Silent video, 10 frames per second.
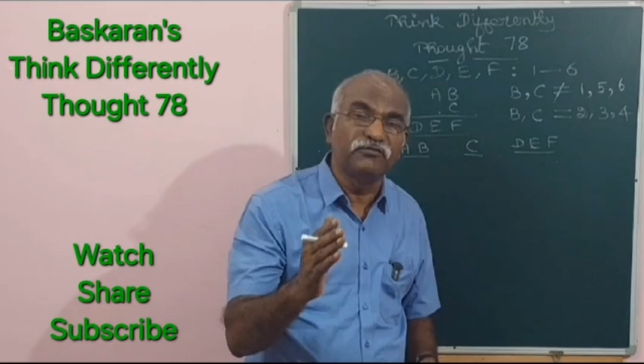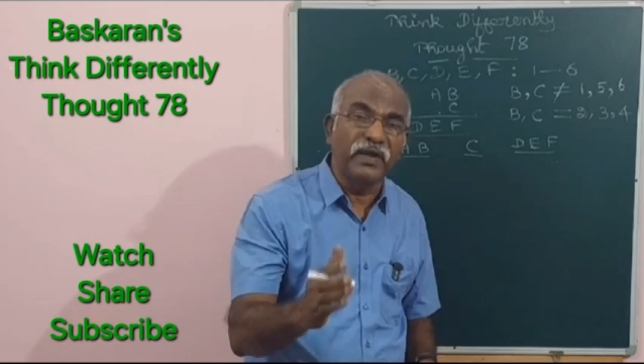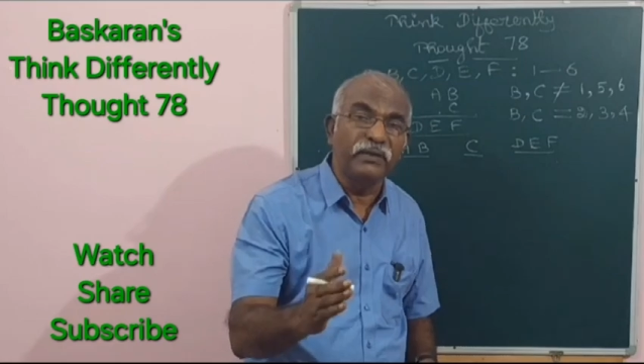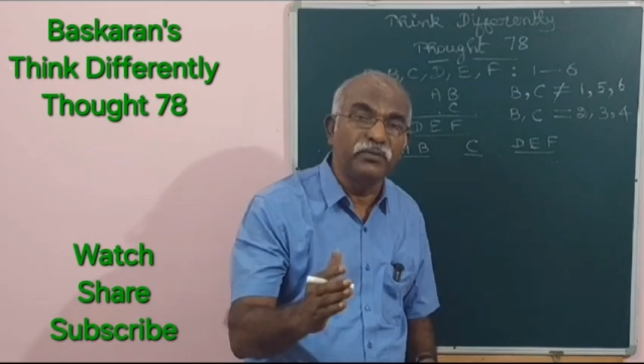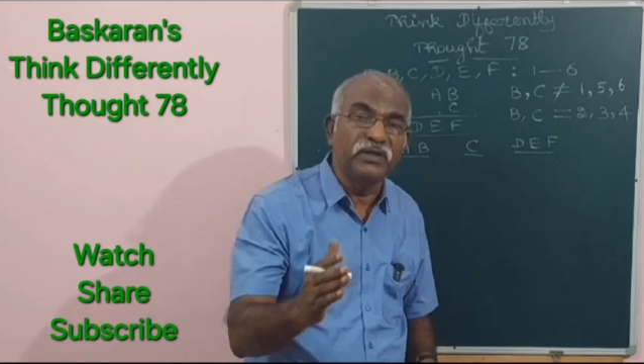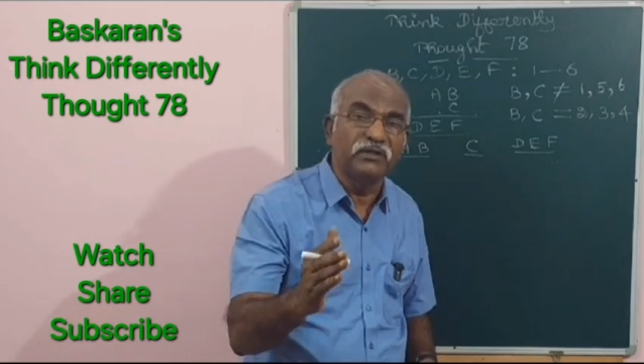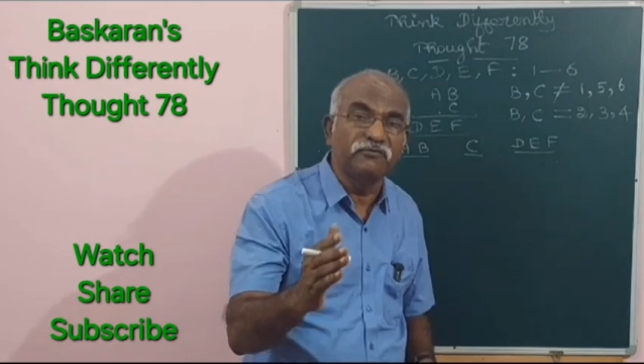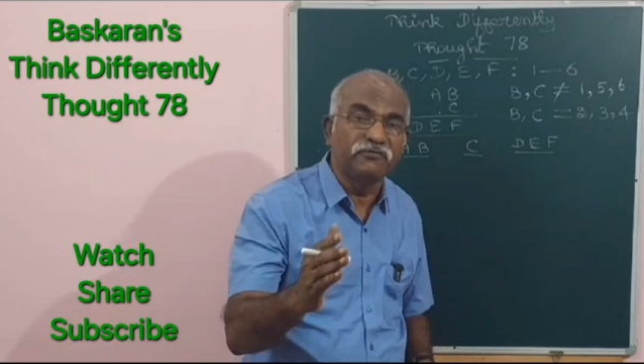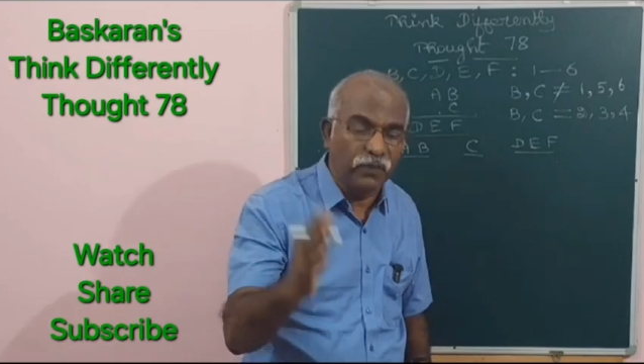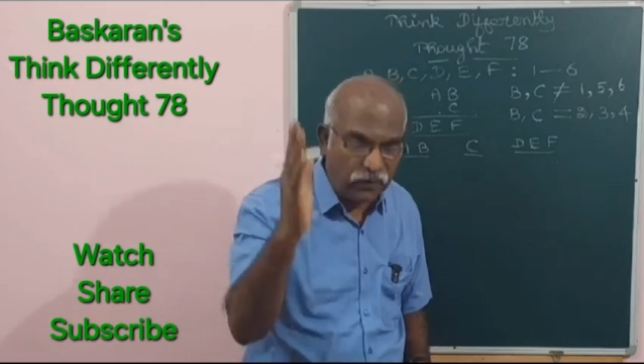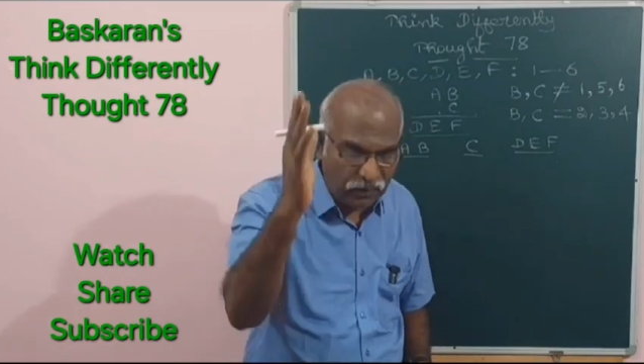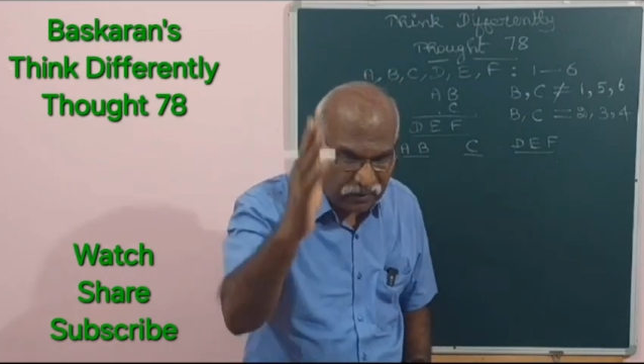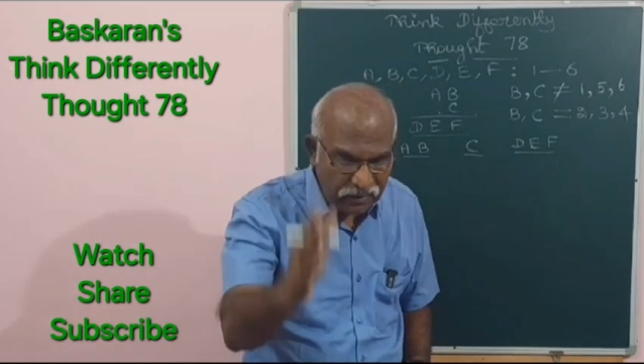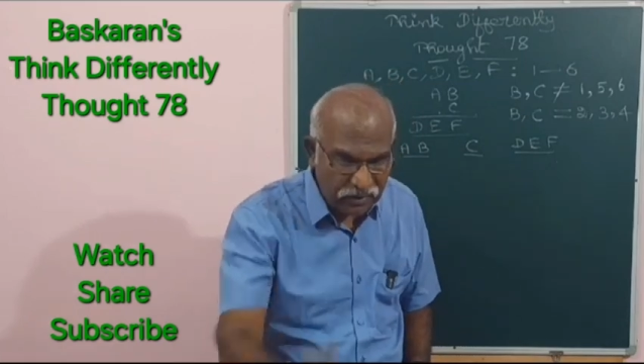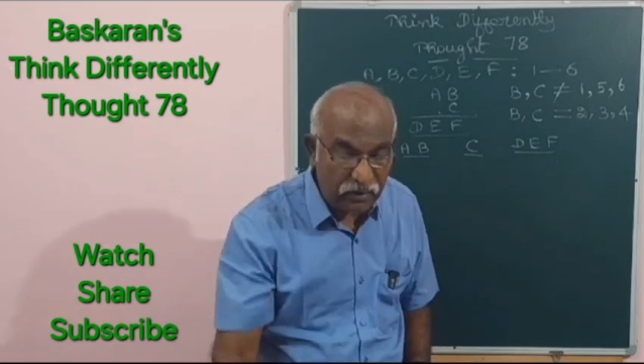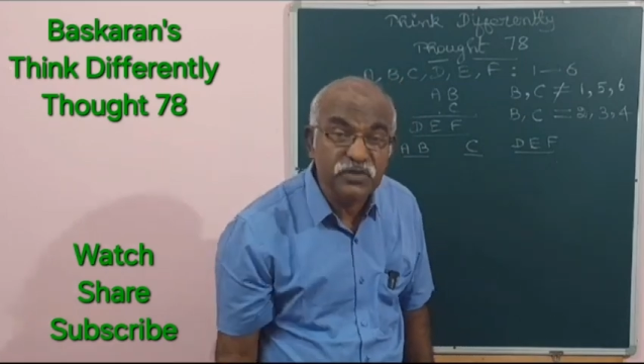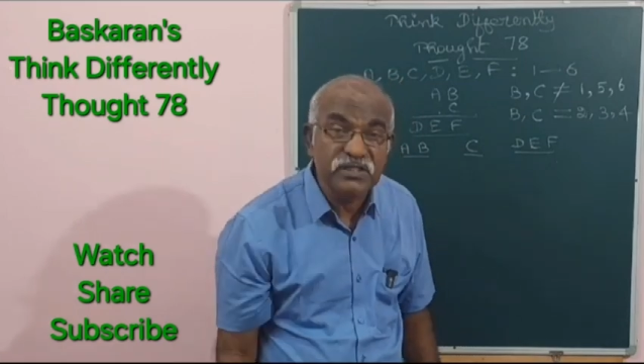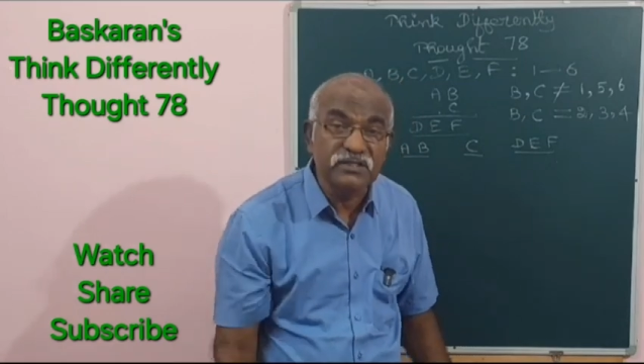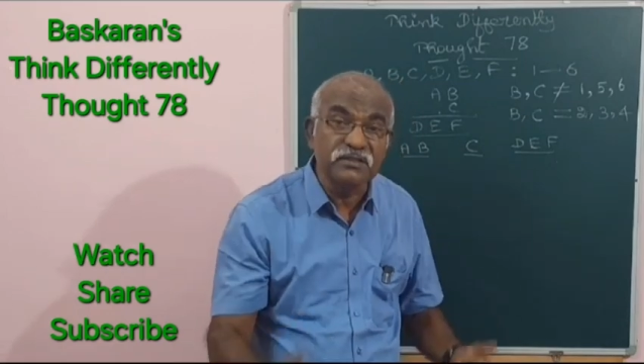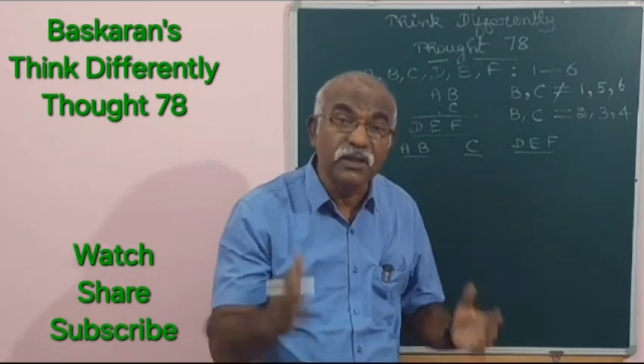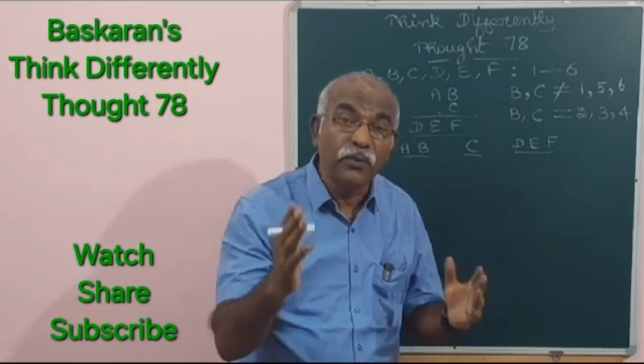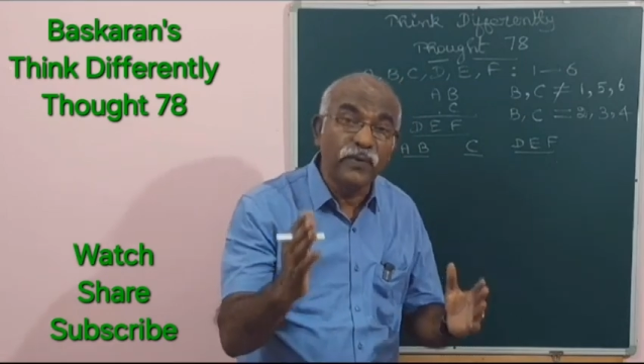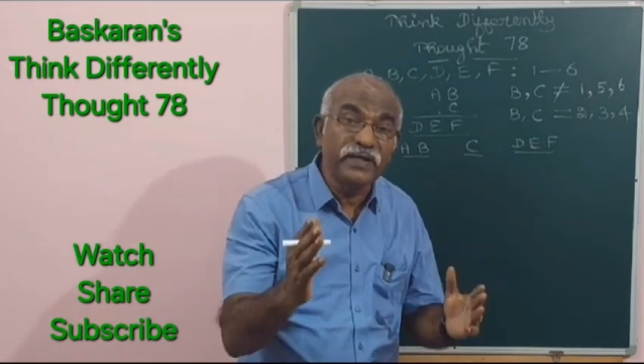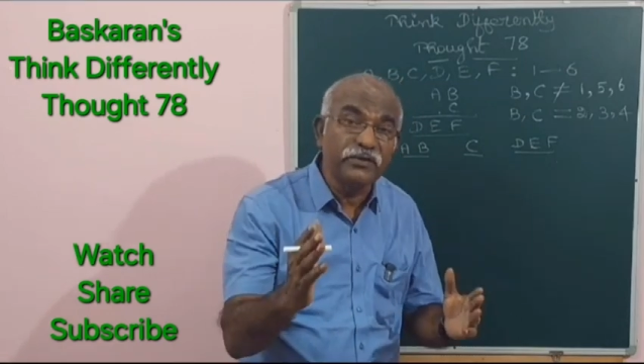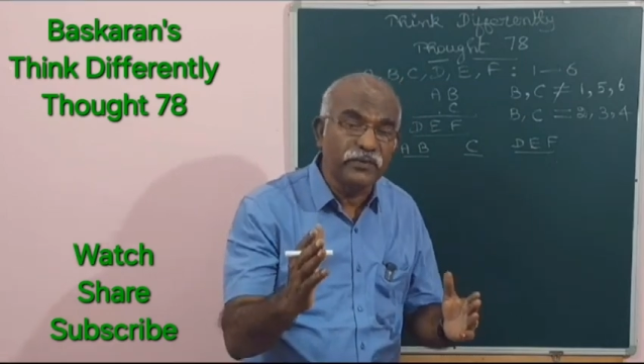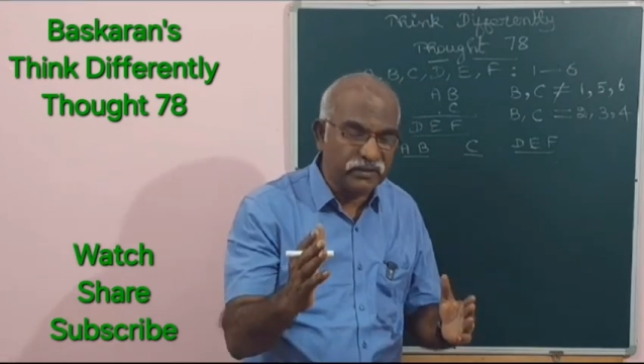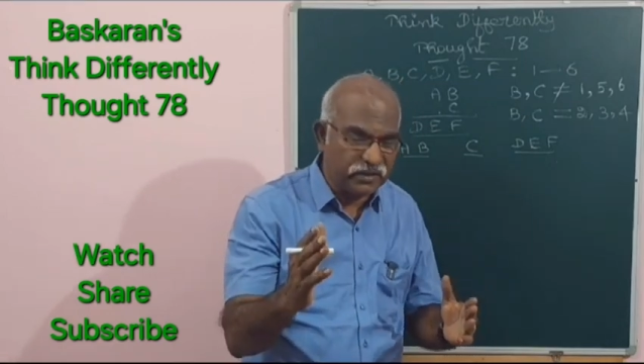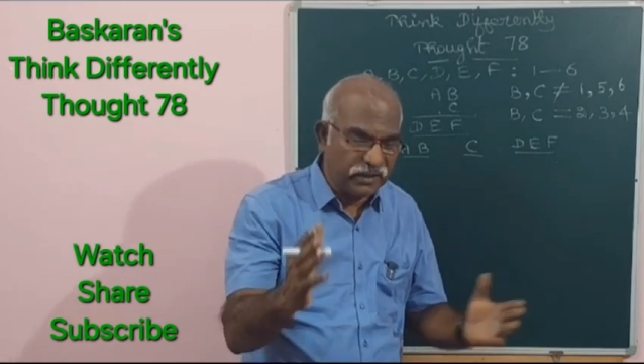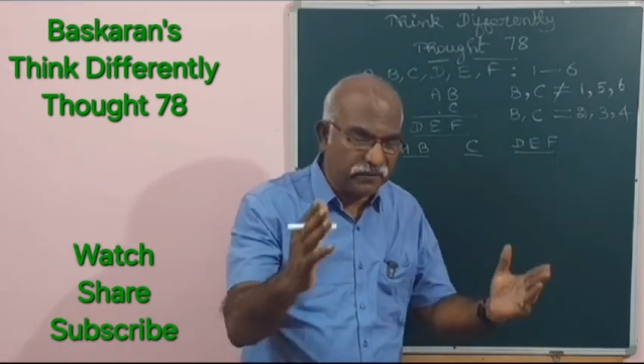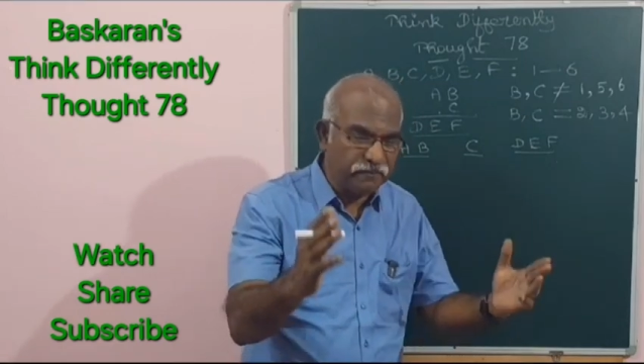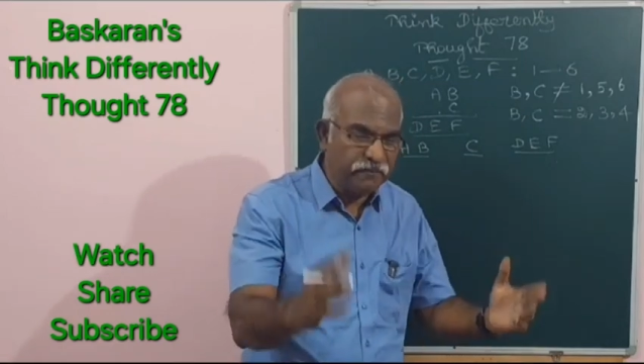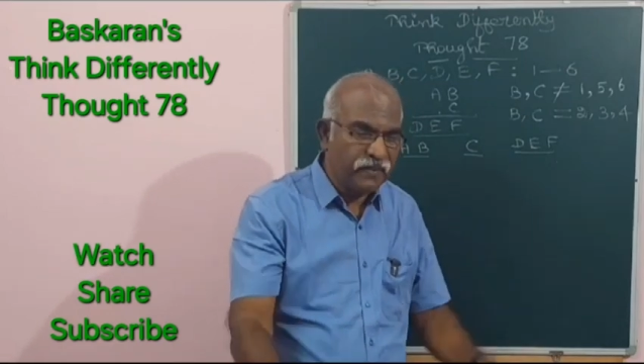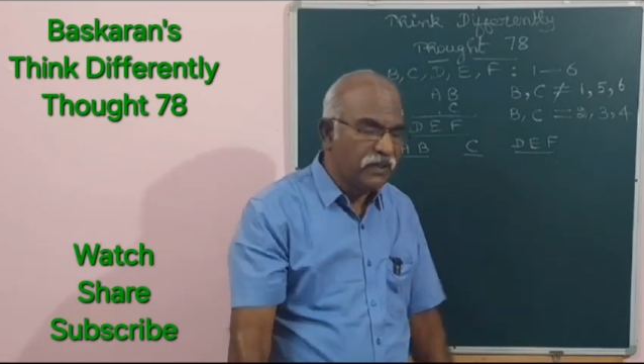5 into 4, which is 120.